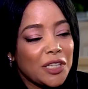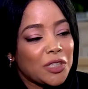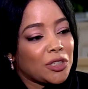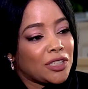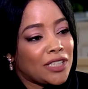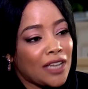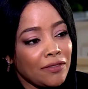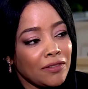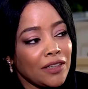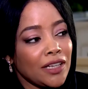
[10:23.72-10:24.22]
So
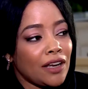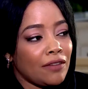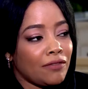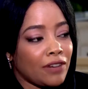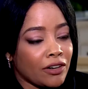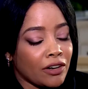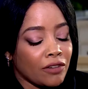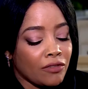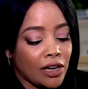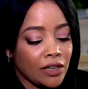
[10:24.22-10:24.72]
definitely a
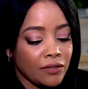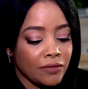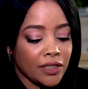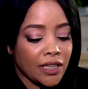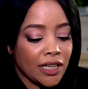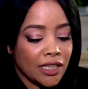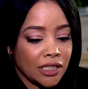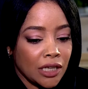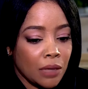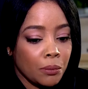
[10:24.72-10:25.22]
very
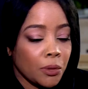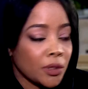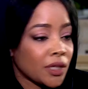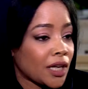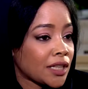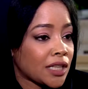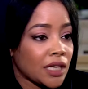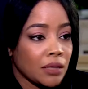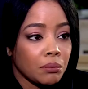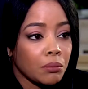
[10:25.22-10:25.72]
relevant example. I
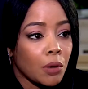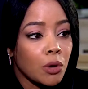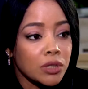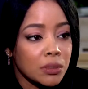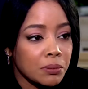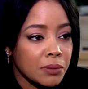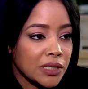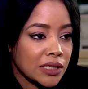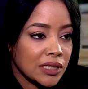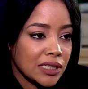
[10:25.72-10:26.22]
think
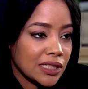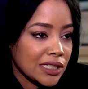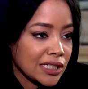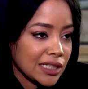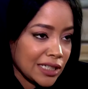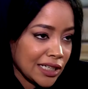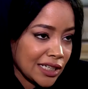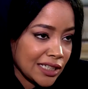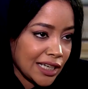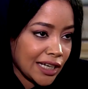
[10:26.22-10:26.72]
most businesses
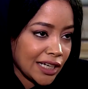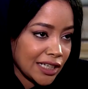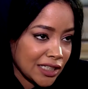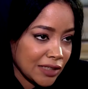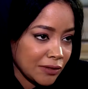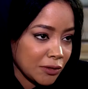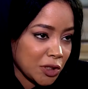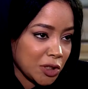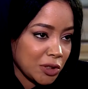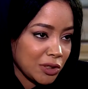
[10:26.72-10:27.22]
and
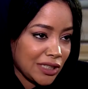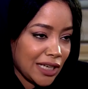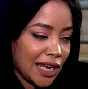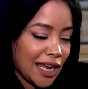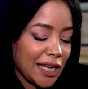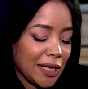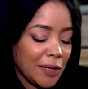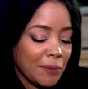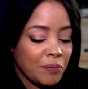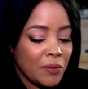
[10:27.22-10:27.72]
executives should
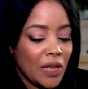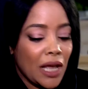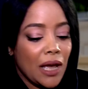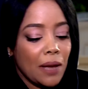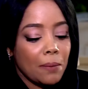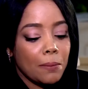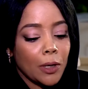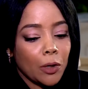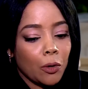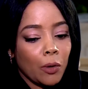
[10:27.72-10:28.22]
take.
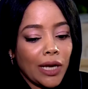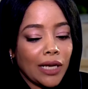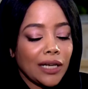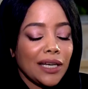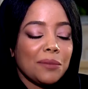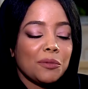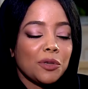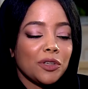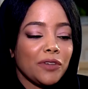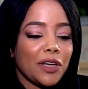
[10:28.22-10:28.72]
But quickly
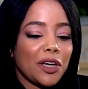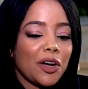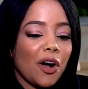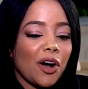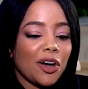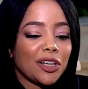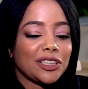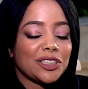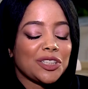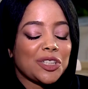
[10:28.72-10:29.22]
moving
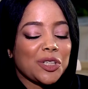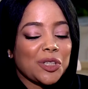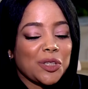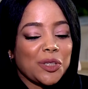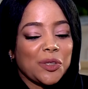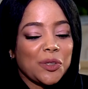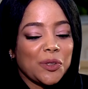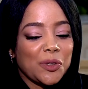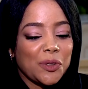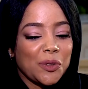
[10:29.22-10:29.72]
on
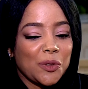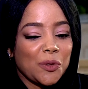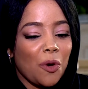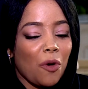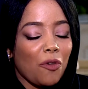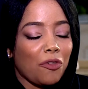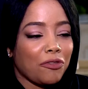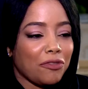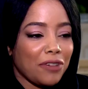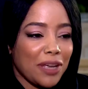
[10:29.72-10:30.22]
to
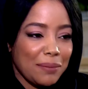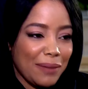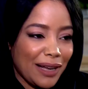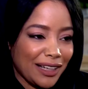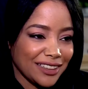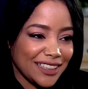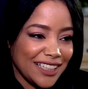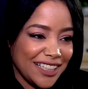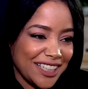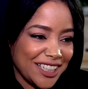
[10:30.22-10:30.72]

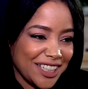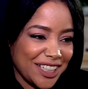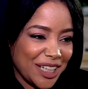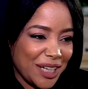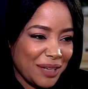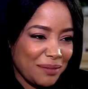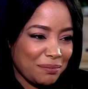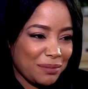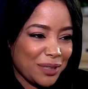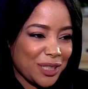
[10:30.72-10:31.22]
female
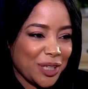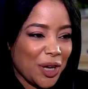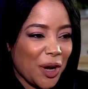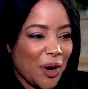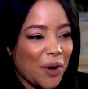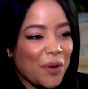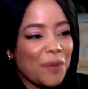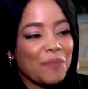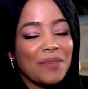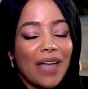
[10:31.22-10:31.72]
leadership. Wow.
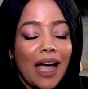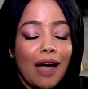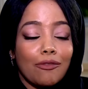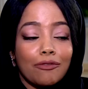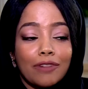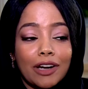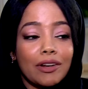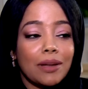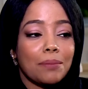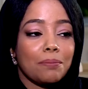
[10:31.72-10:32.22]
So I'm
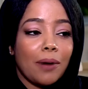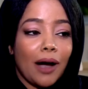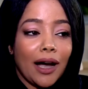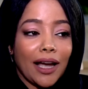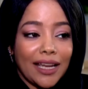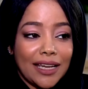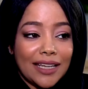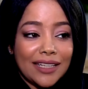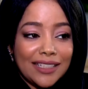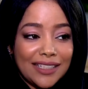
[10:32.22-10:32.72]
very
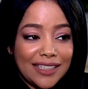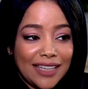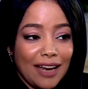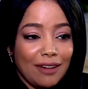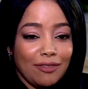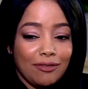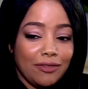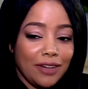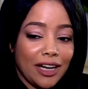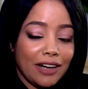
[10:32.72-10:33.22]
biased
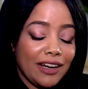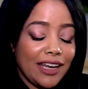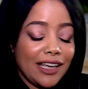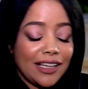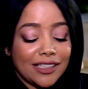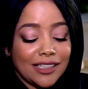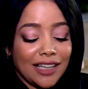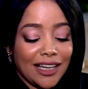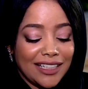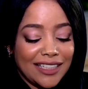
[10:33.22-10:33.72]
and very
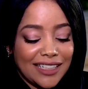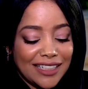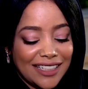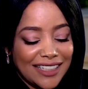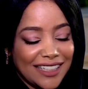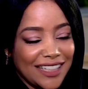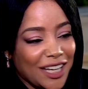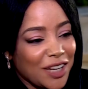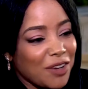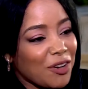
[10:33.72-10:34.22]
excited
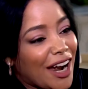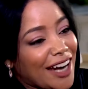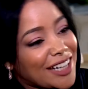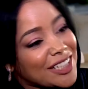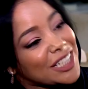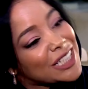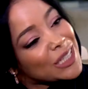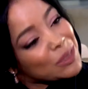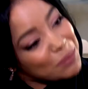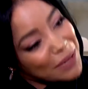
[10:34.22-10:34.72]
that you're
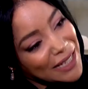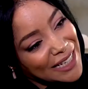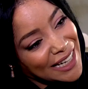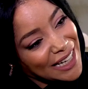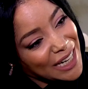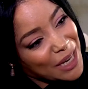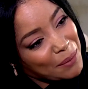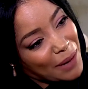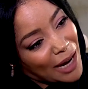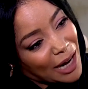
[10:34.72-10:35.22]
actually
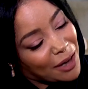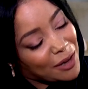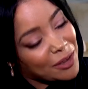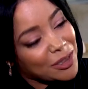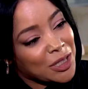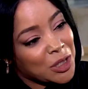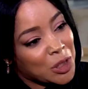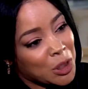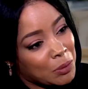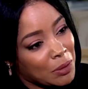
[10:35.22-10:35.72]
speaking about
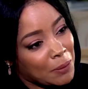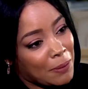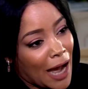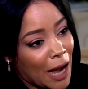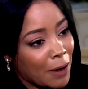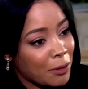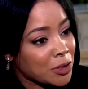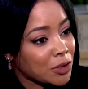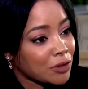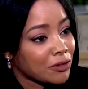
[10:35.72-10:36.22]
the
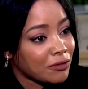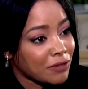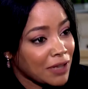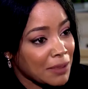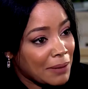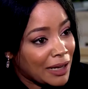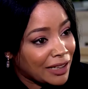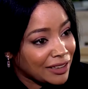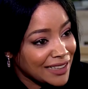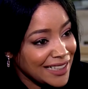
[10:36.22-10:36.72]
superpowers of
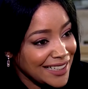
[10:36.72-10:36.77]
female